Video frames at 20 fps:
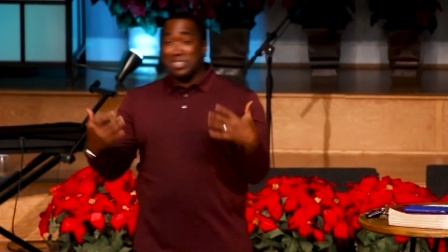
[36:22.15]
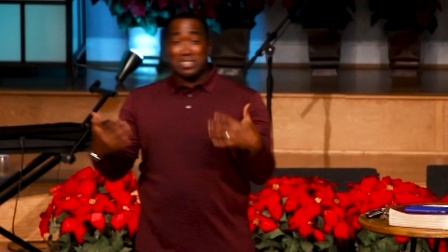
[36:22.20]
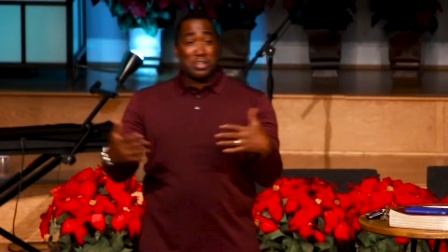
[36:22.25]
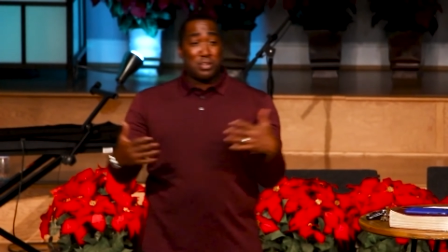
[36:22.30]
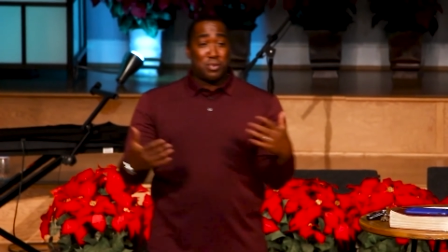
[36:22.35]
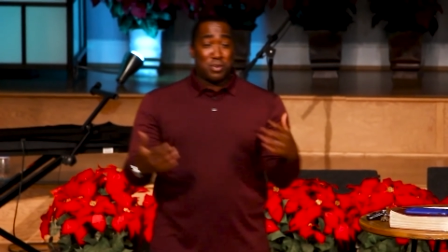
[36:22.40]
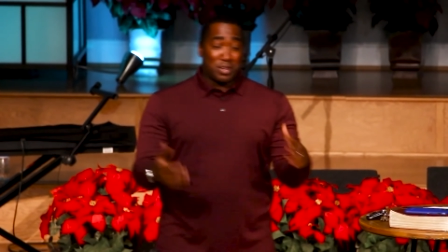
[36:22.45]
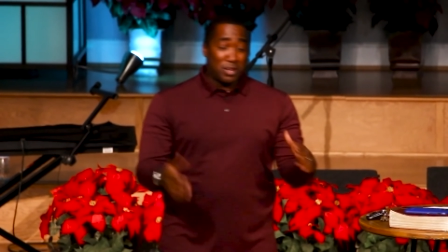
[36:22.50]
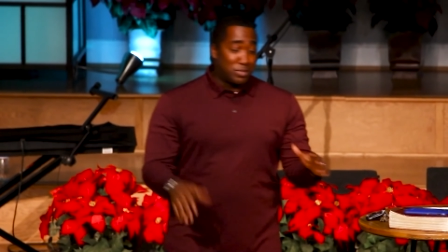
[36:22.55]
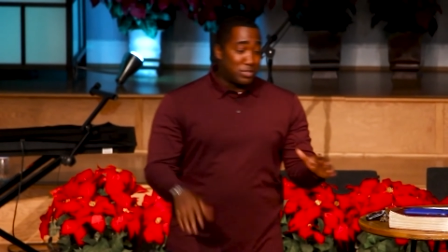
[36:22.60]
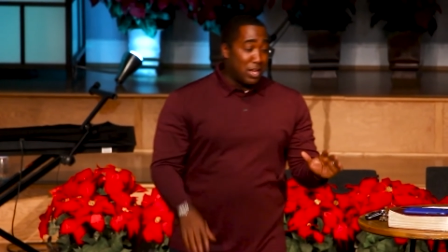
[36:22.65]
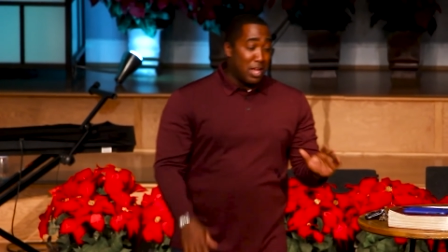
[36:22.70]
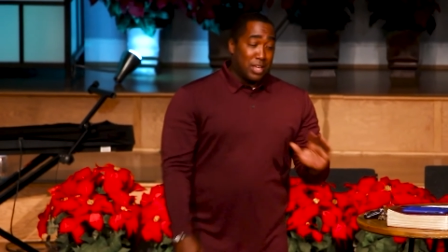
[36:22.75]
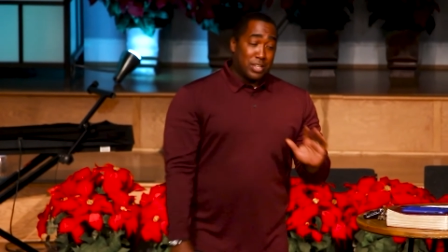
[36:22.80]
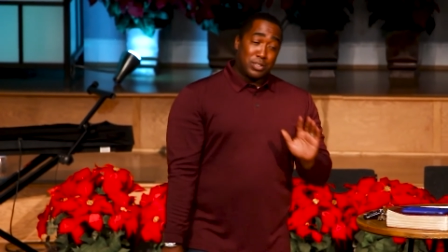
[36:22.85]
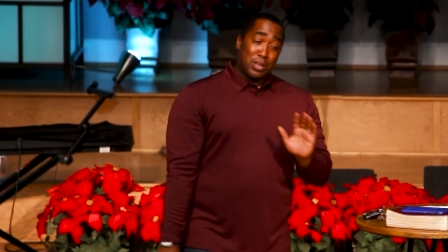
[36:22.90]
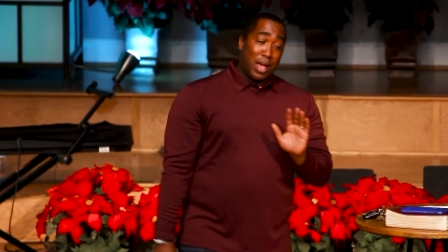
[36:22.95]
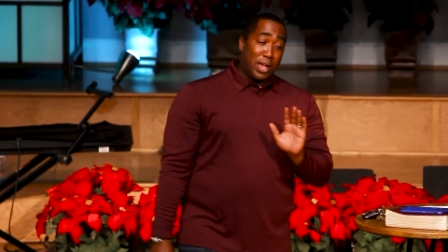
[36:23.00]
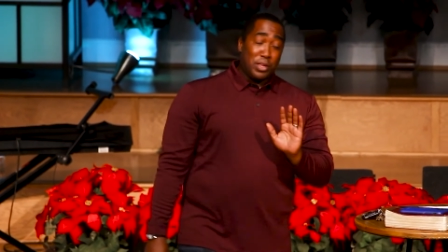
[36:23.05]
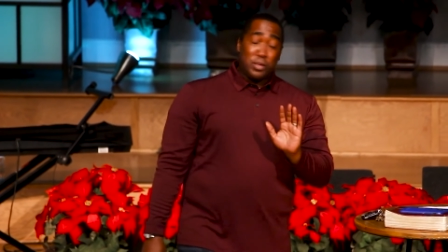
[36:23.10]
hits a little close.
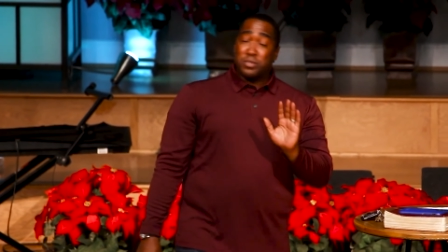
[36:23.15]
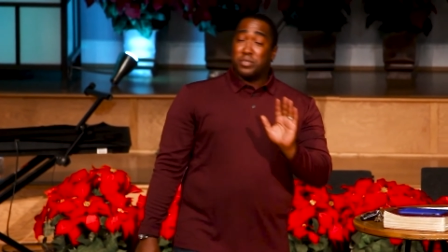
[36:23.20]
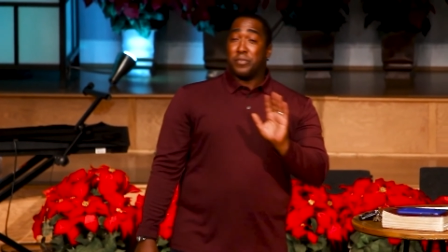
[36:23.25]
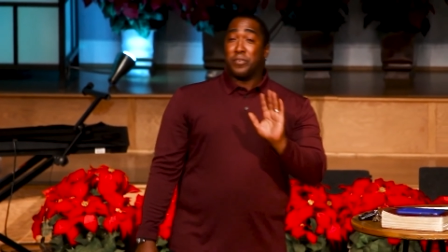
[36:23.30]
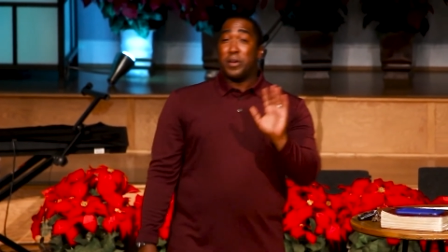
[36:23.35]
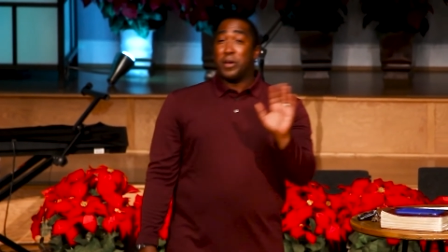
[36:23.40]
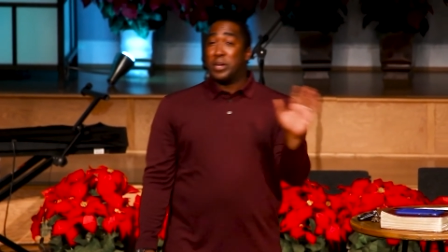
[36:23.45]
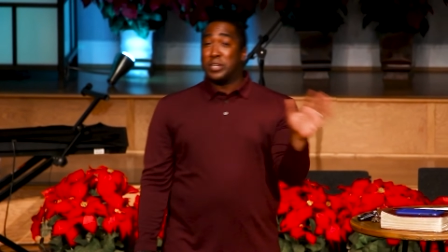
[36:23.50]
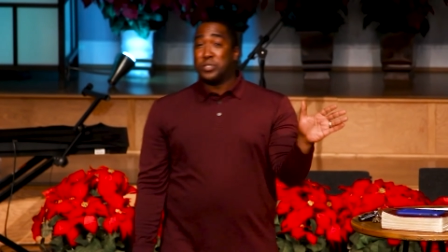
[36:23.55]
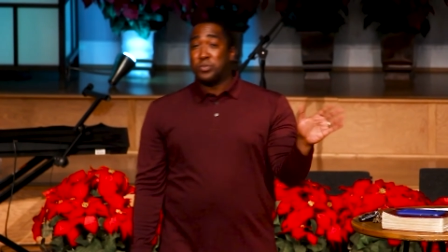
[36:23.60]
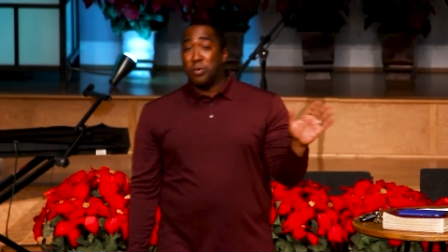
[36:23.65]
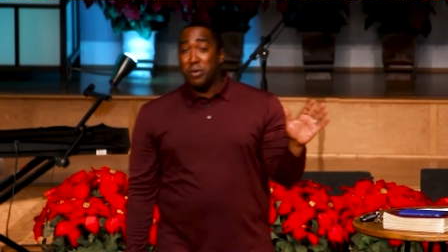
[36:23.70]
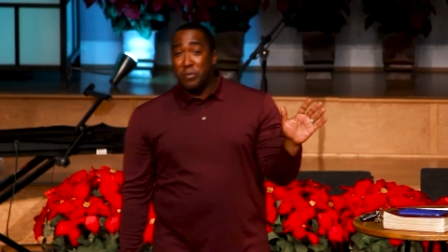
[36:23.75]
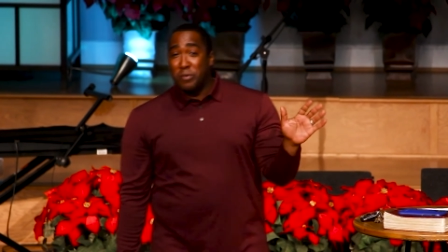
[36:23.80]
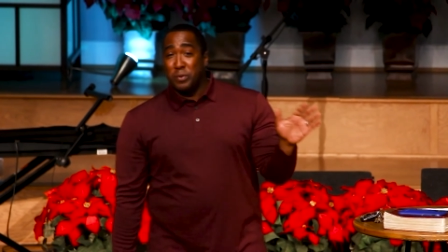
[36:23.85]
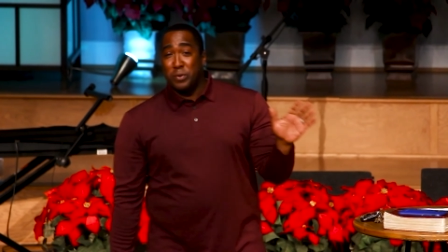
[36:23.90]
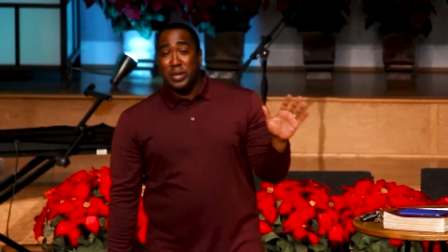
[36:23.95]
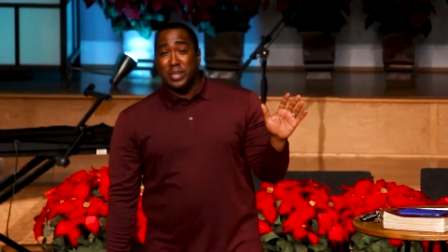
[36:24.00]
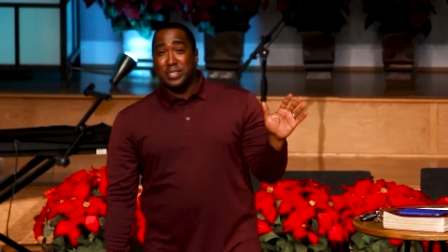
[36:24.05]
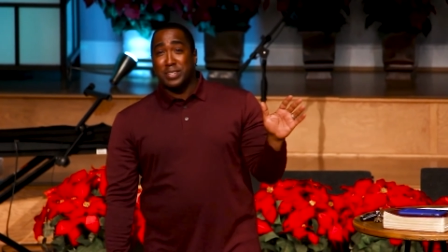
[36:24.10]
So I use a very
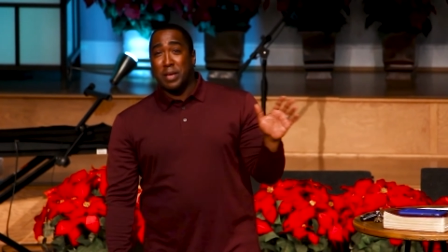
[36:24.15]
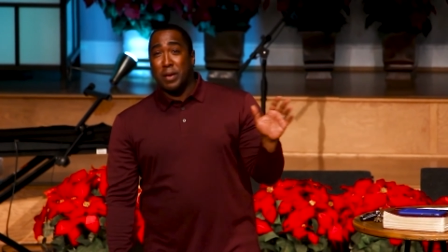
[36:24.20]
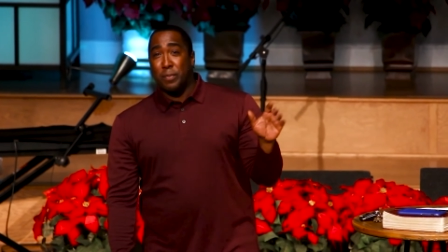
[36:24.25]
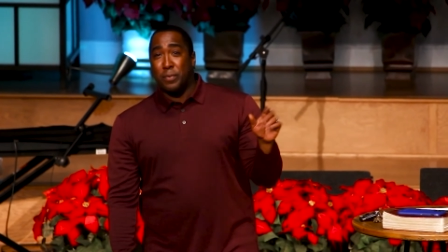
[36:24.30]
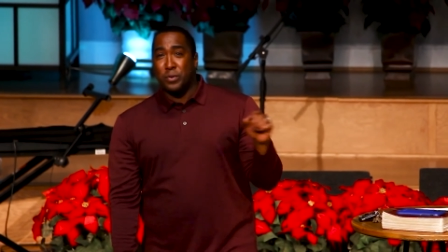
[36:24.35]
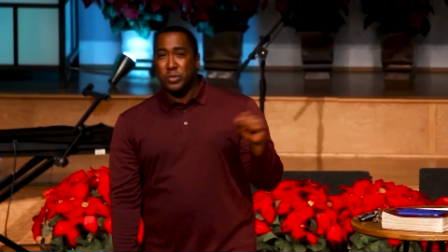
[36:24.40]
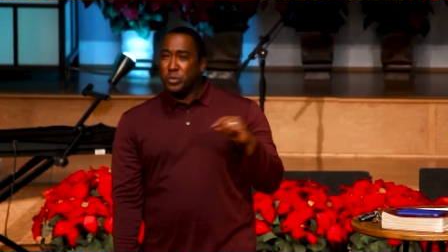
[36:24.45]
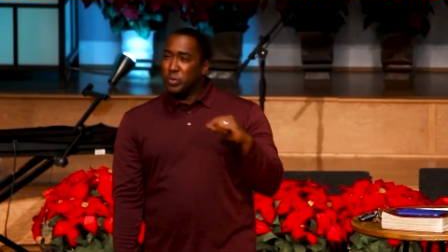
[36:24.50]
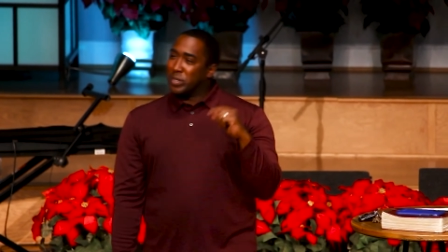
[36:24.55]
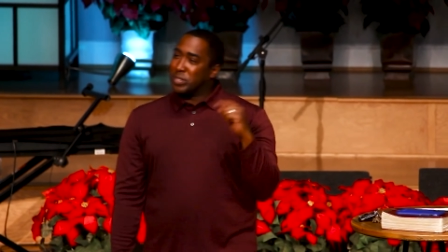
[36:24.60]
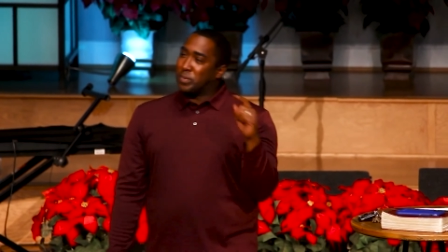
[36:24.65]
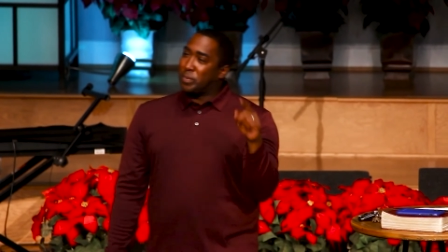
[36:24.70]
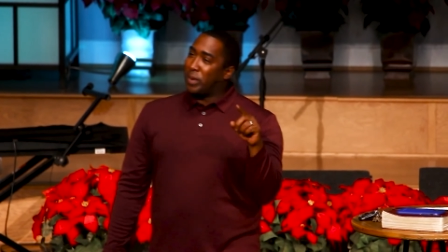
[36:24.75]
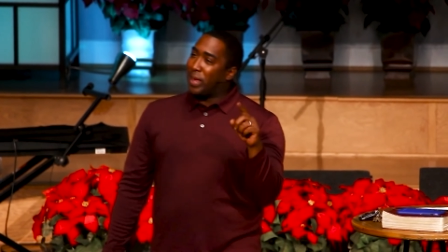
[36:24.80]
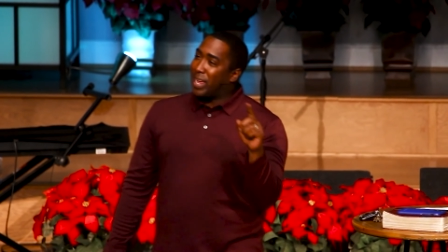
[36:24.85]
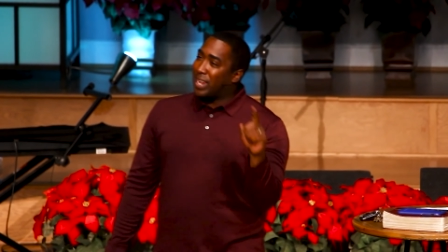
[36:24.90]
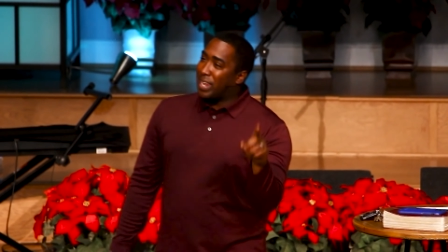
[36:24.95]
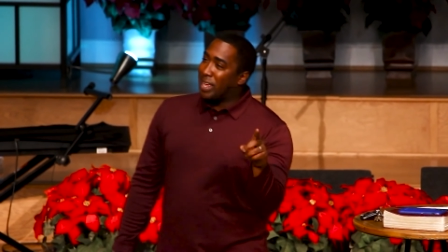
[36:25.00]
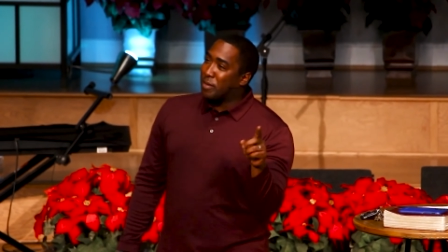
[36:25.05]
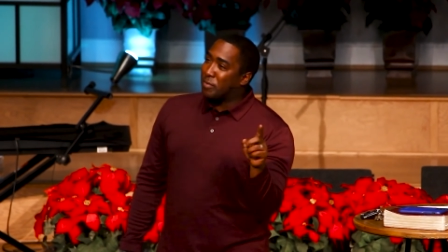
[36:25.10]
trivial example to
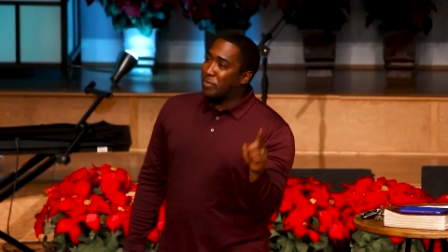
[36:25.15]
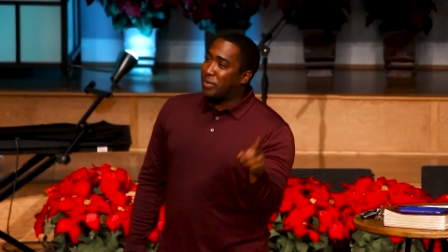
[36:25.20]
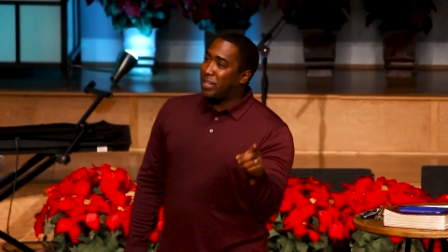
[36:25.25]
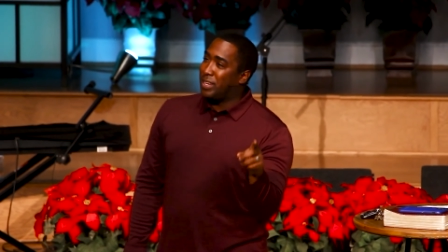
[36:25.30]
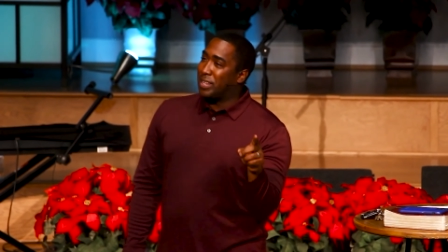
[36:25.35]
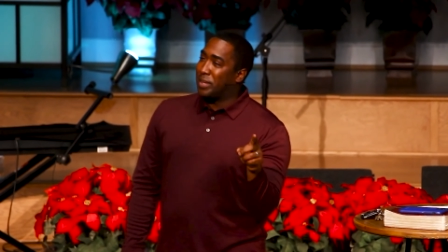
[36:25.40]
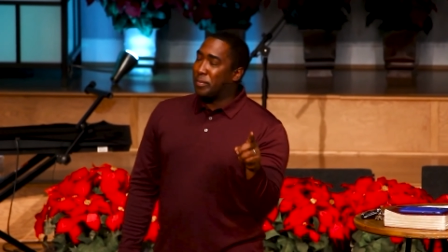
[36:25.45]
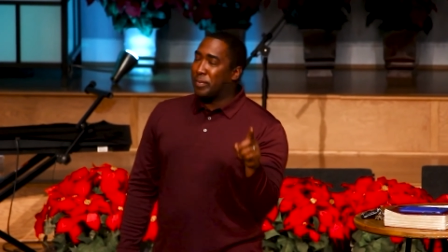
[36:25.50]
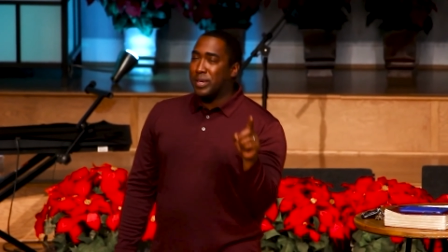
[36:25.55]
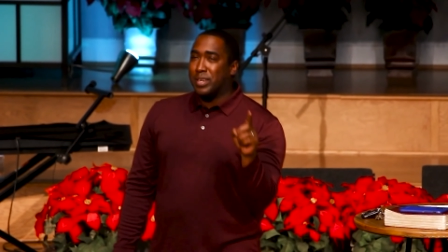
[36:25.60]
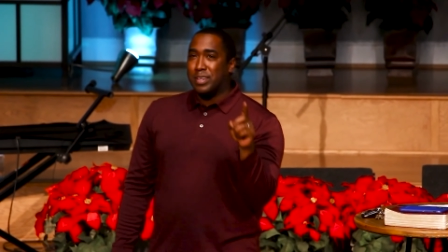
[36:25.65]
explain that feeling